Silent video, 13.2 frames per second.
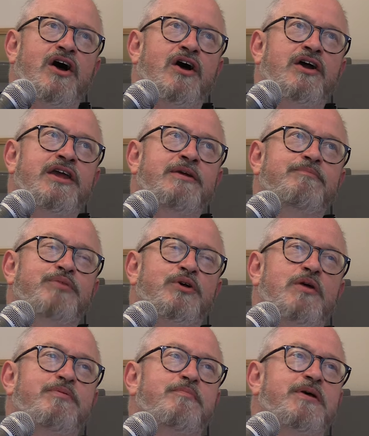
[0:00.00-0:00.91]
I,
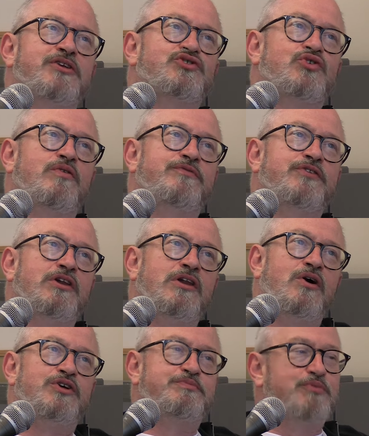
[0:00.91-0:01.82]
put up a picture of the
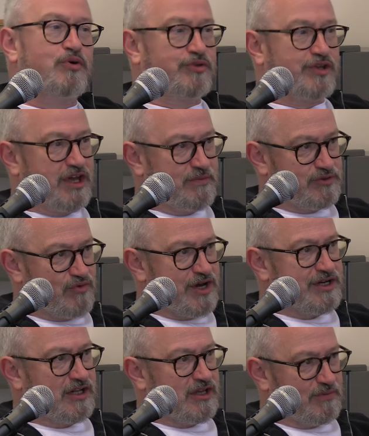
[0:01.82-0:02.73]
last book that he was
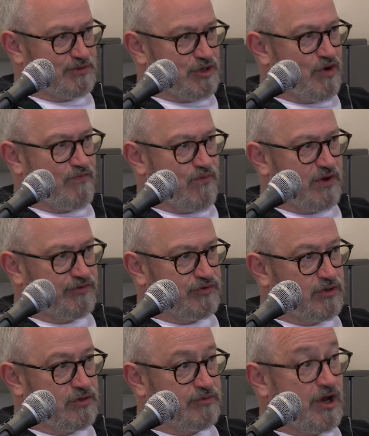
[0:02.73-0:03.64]
reading that he was halfway
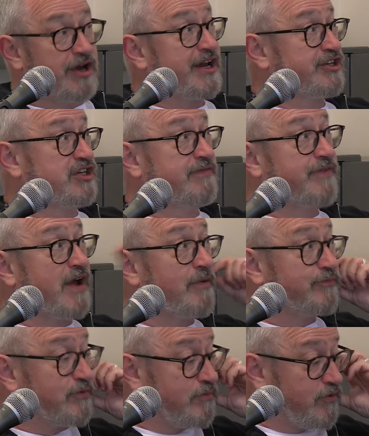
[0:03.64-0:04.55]
through that I'd actually
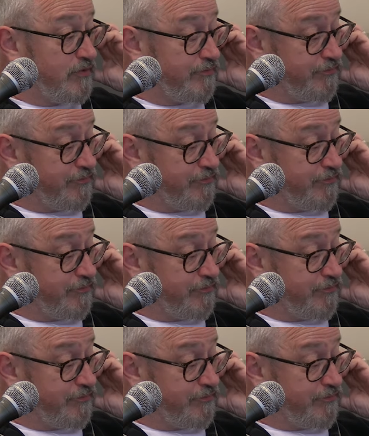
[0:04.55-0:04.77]
found from a,